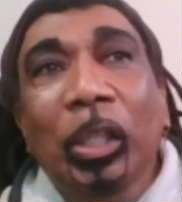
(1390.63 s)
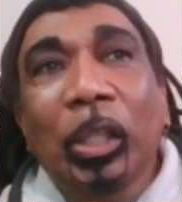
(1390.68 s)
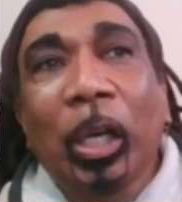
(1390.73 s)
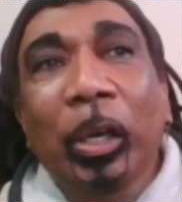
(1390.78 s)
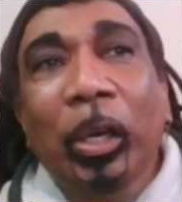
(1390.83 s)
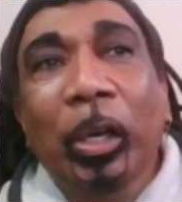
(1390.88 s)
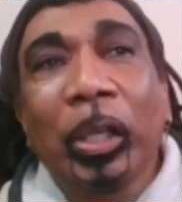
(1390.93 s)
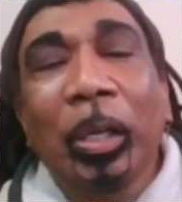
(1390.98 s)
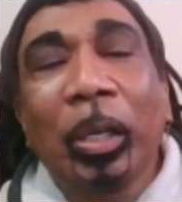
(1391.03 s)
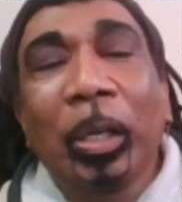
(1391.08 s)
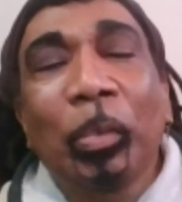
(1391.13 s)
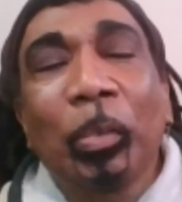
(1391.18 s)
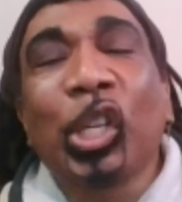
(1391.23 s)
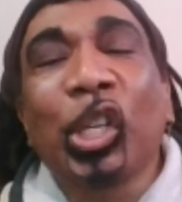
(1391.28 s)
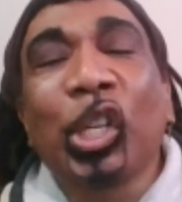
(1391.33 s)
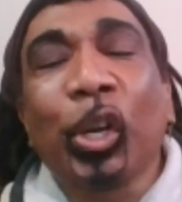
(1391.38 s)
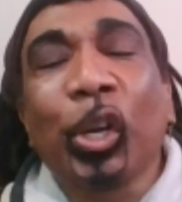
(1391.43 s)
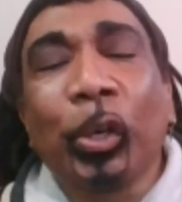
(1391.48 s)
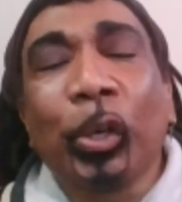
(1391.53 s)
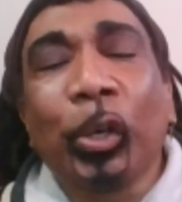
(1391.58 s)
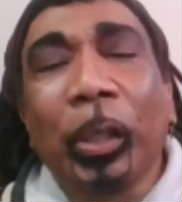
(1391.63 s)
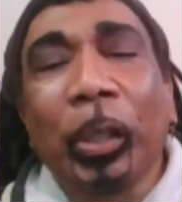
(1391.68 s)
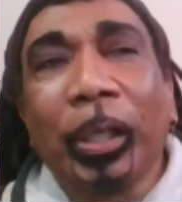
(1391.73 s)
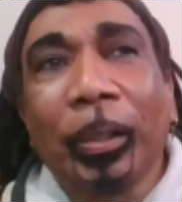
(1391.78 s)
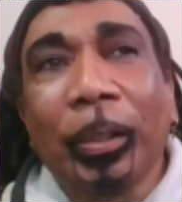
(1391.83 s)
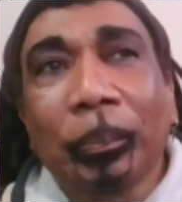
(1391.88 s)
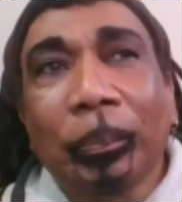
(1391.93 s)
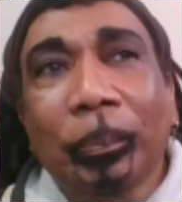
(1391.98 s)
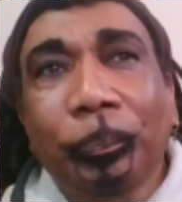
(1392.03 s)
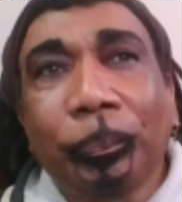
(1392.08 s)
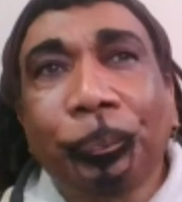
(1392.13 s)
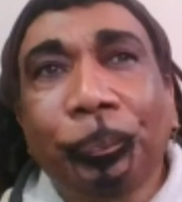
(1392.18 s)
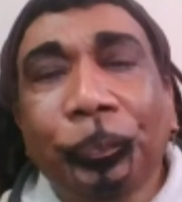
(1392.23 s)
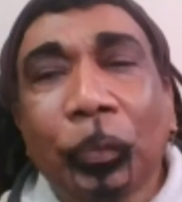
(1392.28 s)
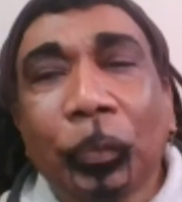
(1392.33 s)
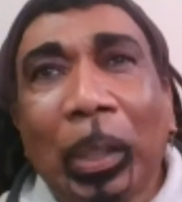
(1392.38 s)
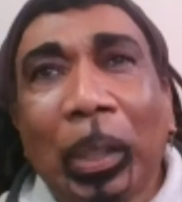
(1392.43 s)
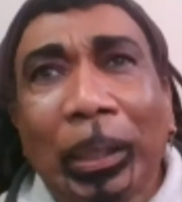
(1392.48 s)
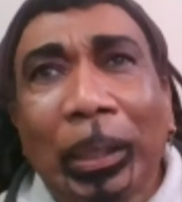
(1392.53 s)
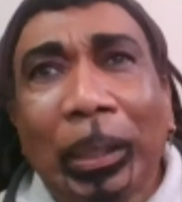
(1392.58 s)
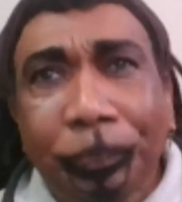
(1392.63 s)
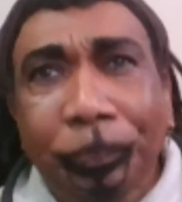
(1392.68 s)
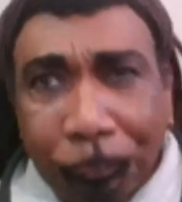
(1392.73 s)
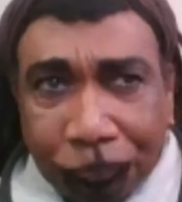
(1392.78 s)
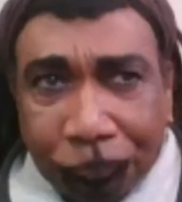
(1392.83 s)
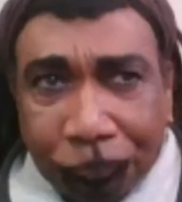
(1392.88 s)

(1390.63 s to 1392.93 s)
Her name was Girly, right?